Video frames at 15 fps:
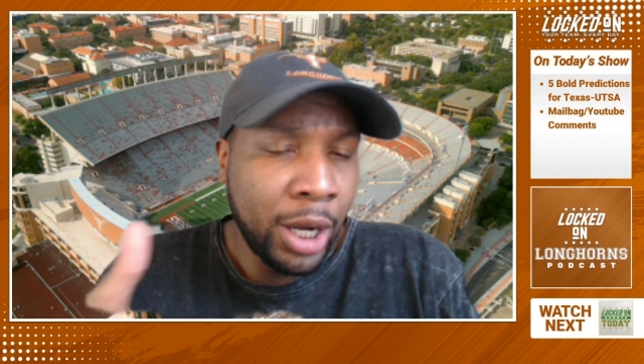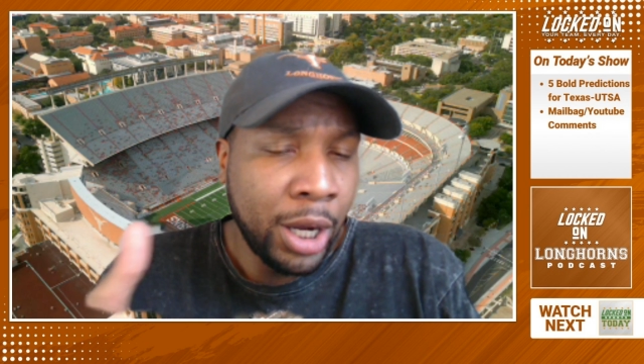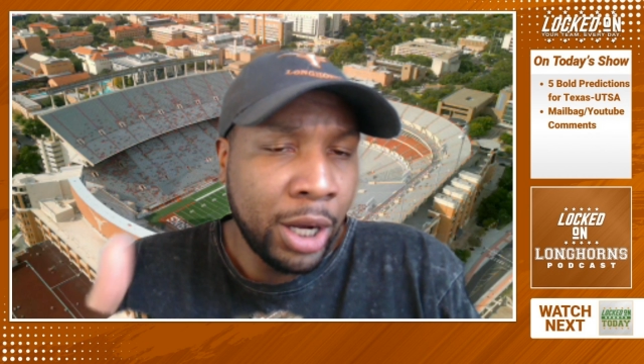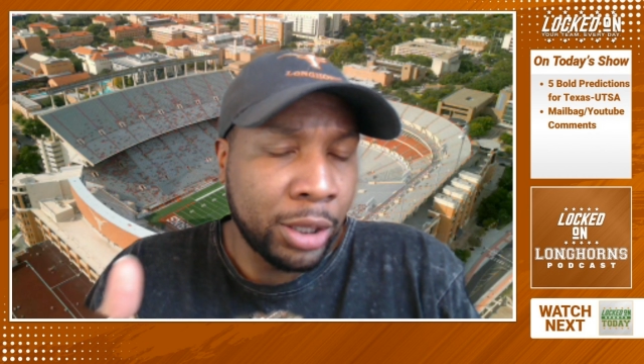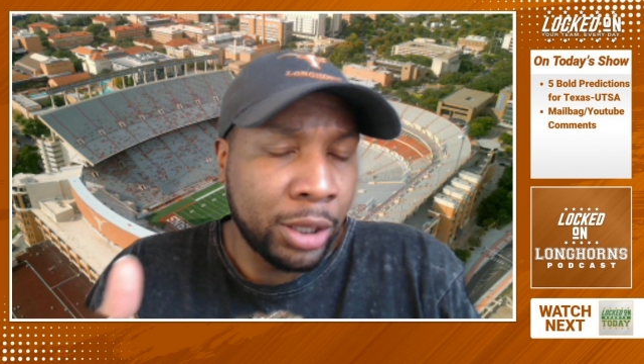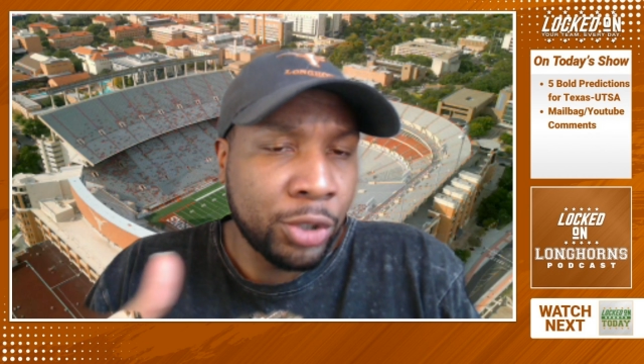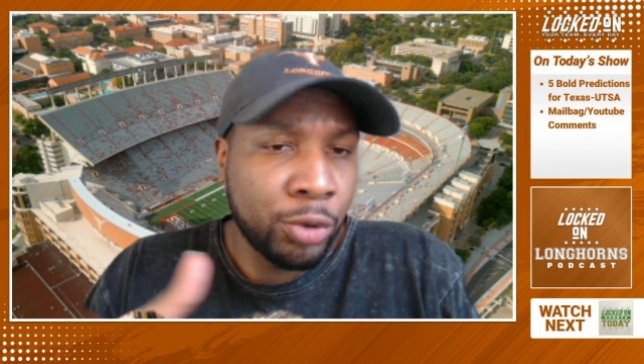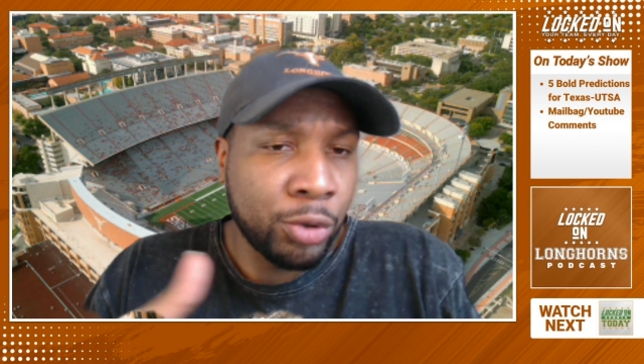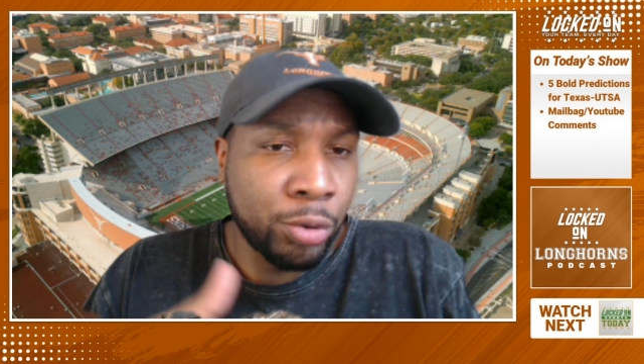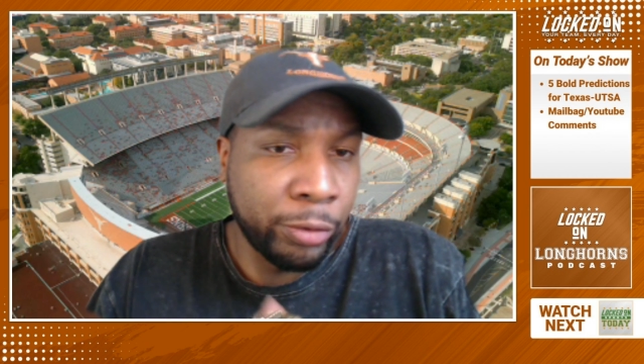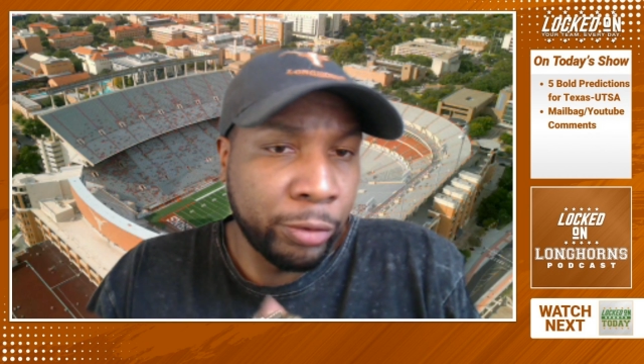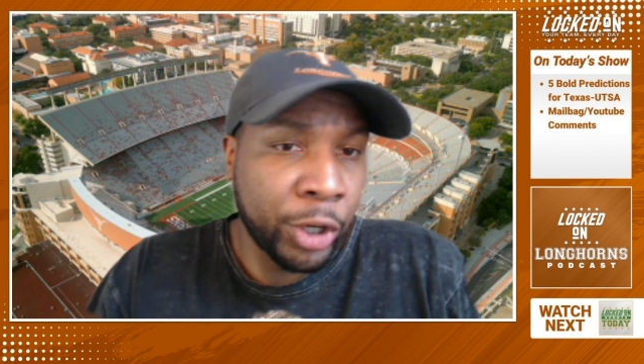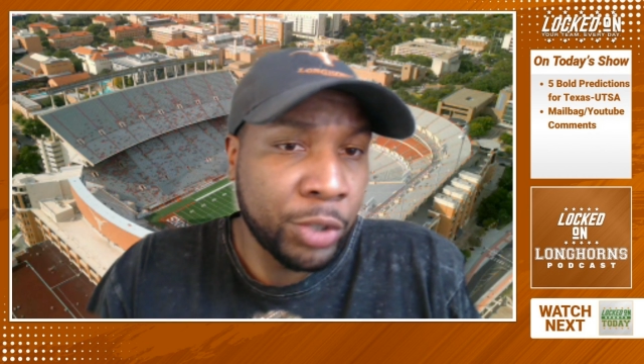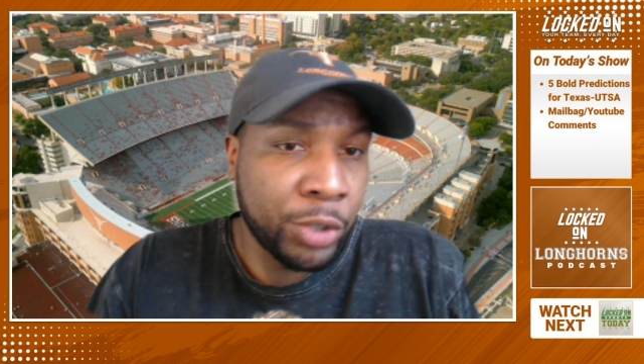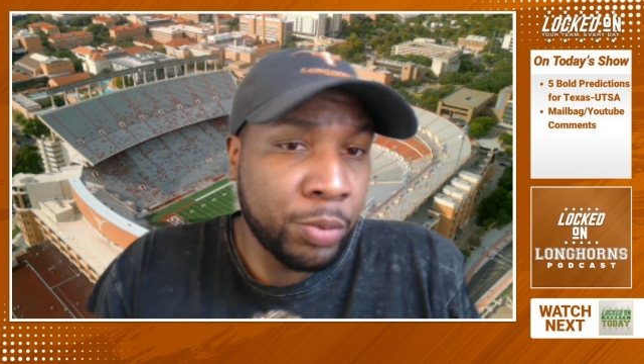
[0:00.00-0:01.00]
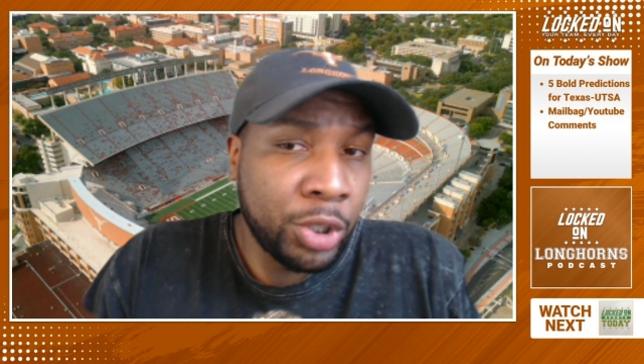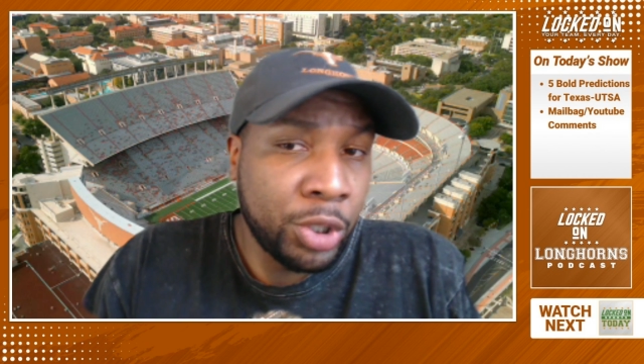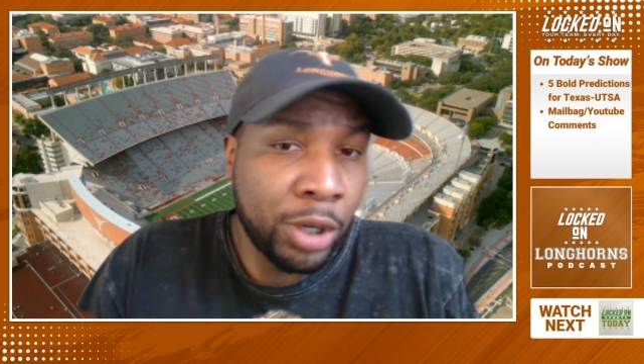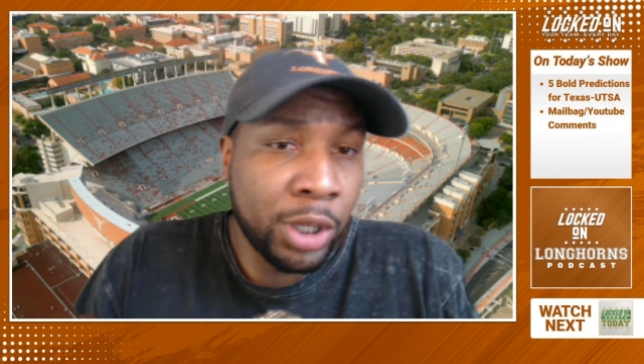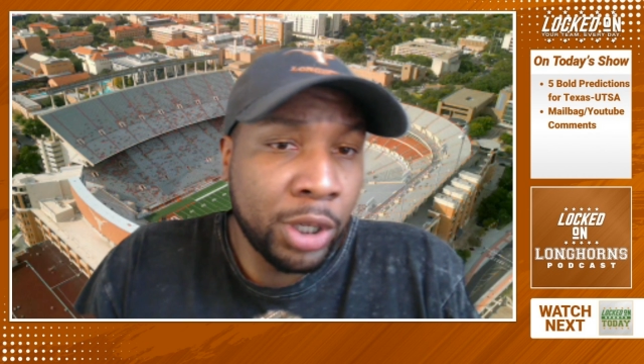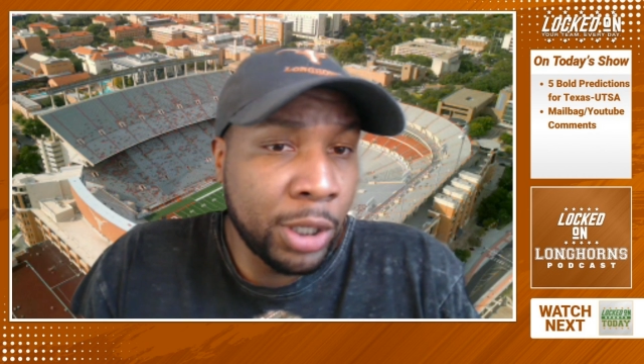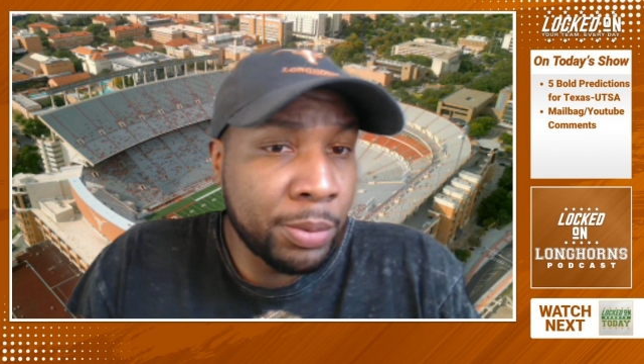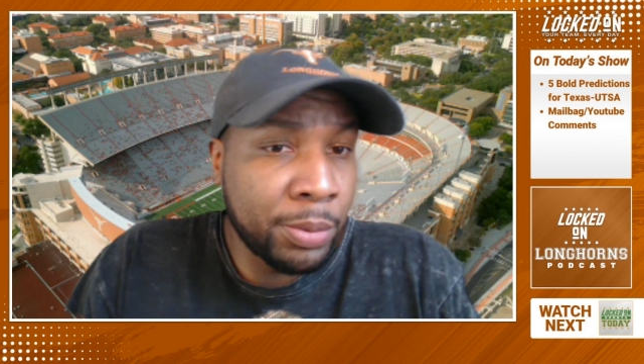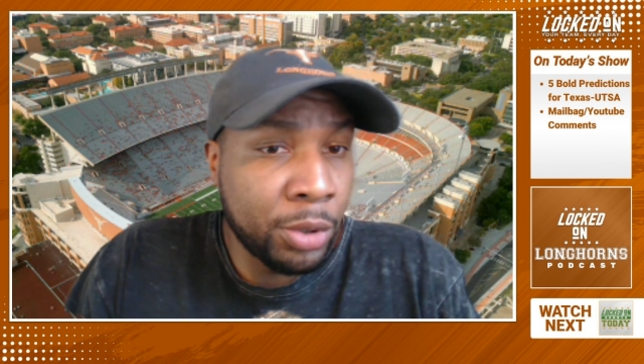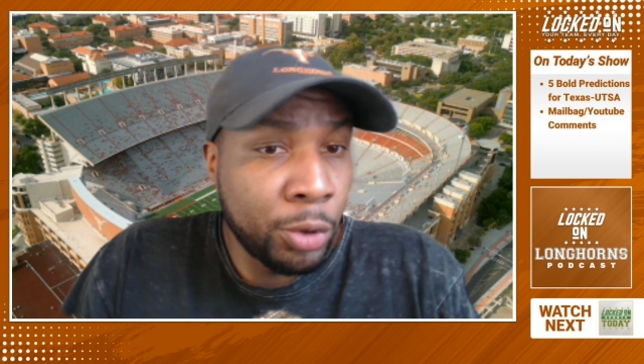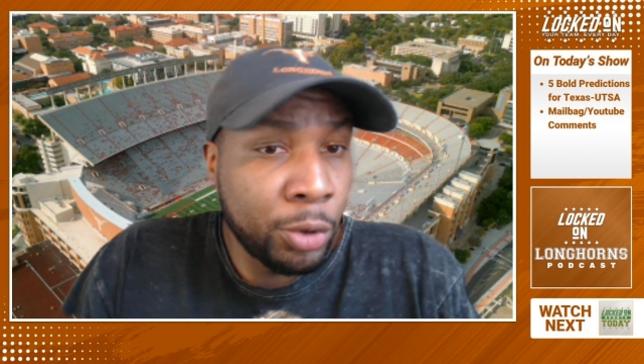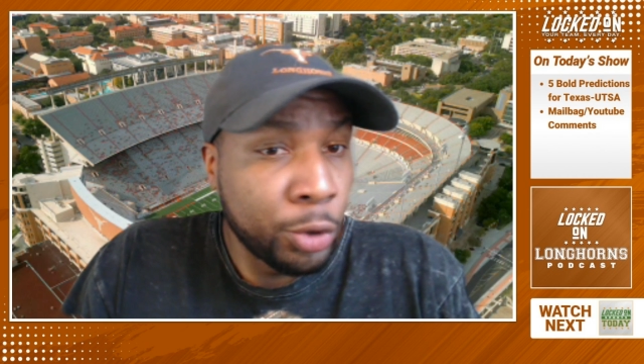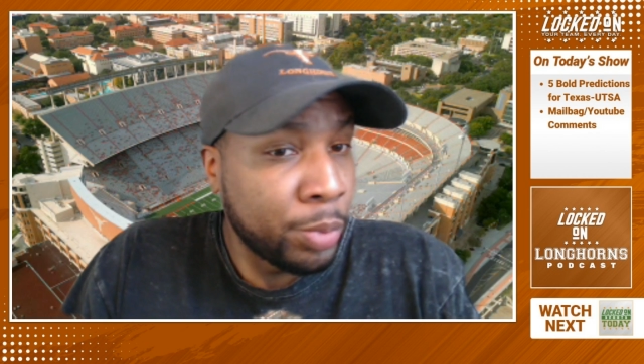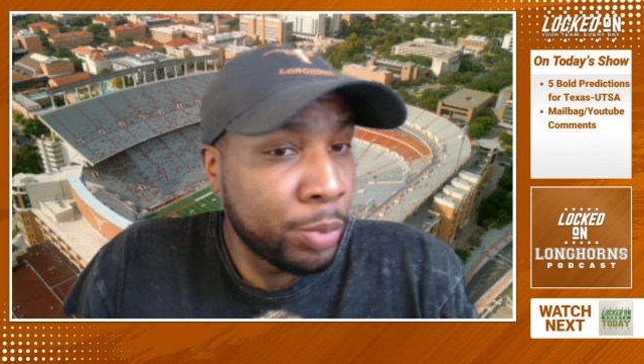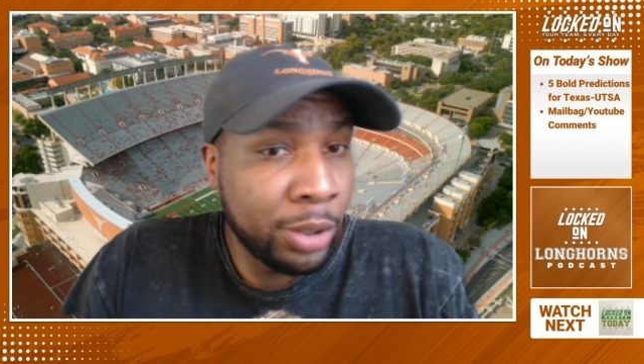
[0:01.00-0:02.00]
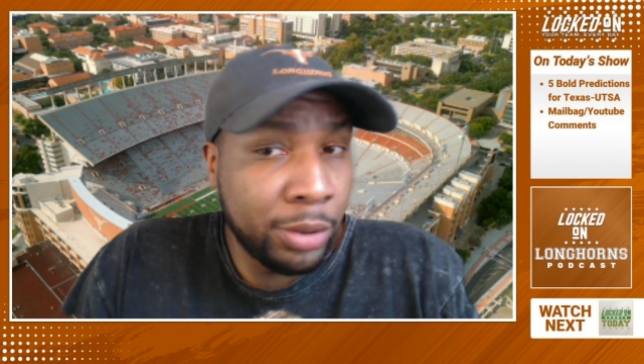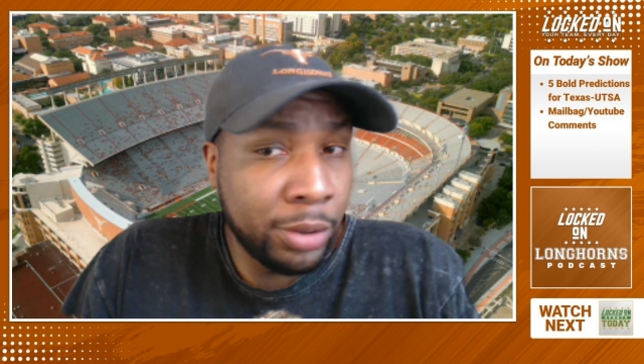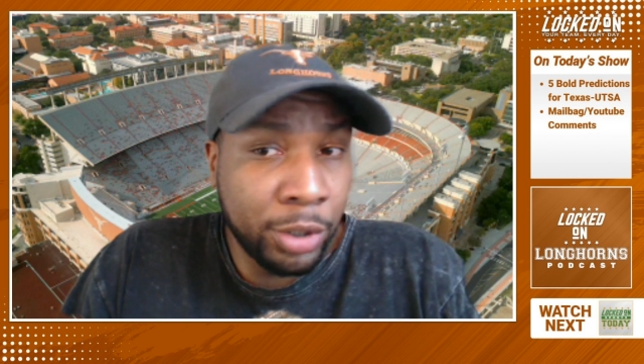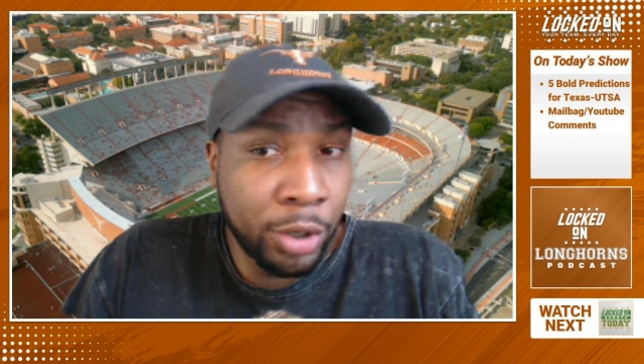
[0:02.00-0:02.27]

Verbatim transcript: And I think true freshman Jerrick Gibson, who's been,